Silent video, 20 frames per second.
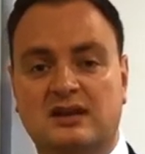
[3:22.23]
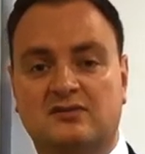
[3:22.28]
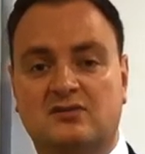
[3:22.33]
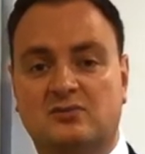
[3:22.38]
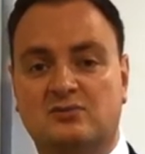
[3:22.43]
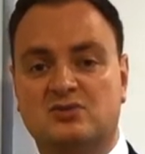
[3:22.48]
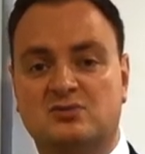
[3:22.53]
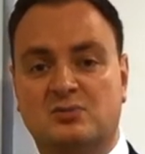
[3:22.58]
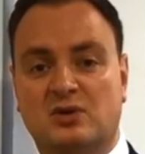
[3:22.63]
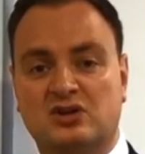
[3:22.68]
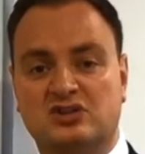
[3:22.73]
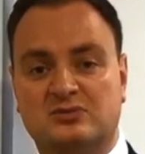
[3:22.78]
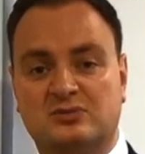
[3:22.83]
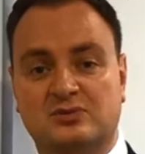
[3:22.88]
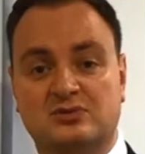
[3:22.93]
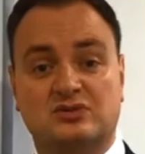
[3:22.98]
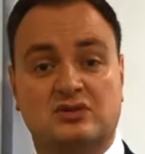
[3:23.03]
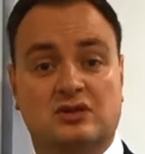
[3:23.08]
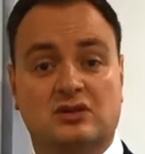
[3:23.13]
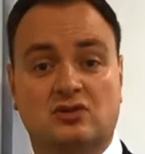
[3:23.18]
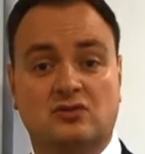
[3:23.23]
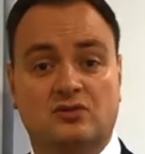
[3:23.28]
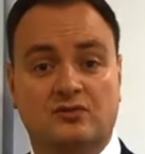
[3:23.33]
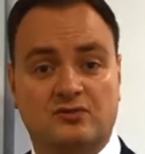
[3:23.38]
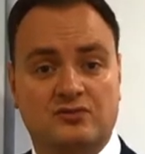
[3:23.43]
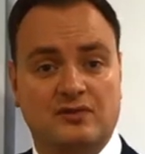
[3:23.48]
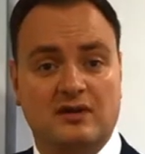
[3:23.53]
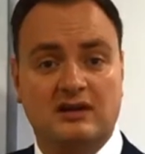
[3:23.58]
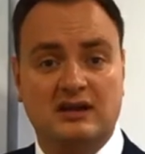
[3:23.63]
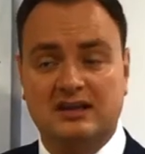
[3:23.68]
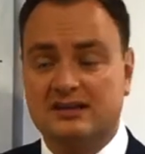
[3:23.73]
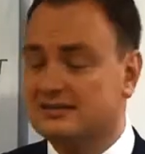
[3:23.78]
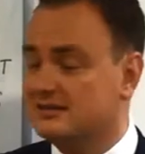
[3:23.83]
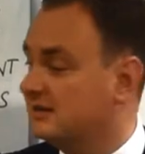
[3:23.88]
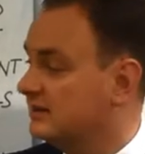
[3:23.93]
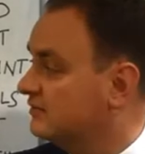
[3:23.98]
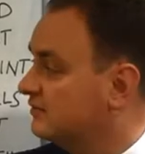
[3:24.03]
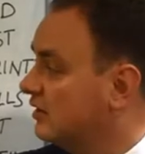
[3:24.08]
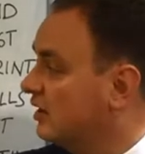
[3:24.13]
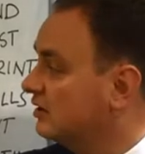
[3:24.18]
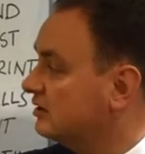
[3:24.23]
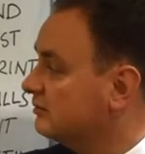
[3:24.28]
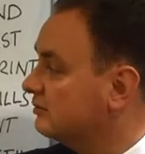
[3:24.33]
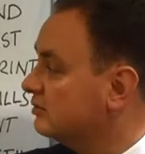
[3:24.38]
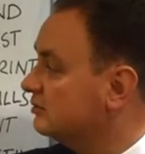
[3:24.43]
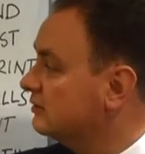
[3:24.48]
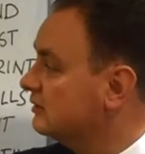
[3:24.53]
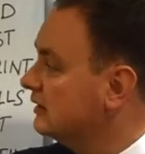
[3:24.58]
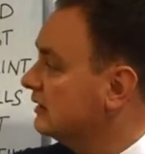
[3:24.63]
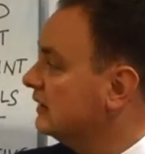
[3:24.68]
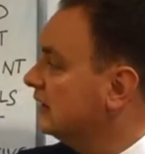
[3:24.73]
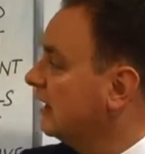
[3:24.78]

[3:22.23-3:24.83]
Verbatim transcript: of them as possible so that you're very easily findable.